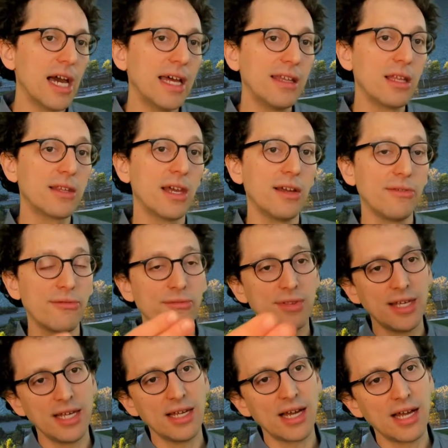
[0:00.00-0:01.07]
and
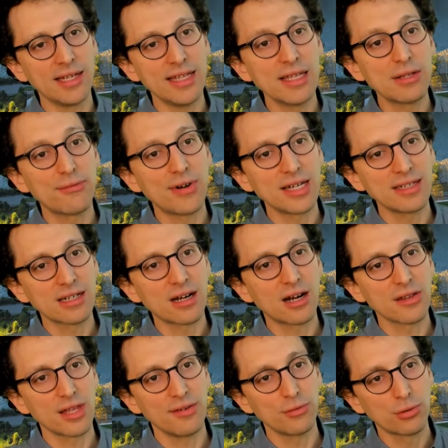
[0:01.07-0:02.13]
they identify the
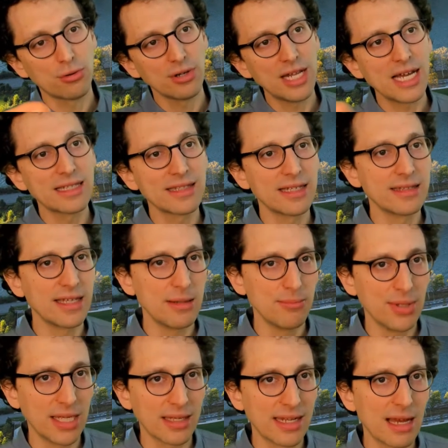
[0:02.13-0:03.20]
card they have to collect, and they
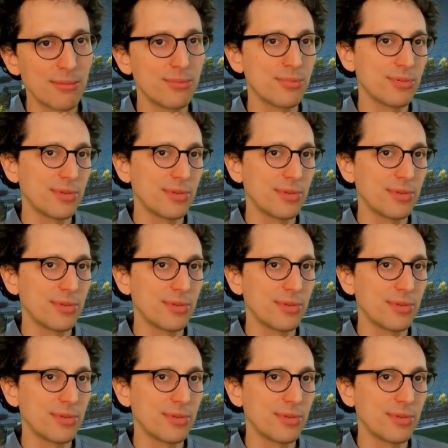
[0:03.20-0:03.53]
pick it up,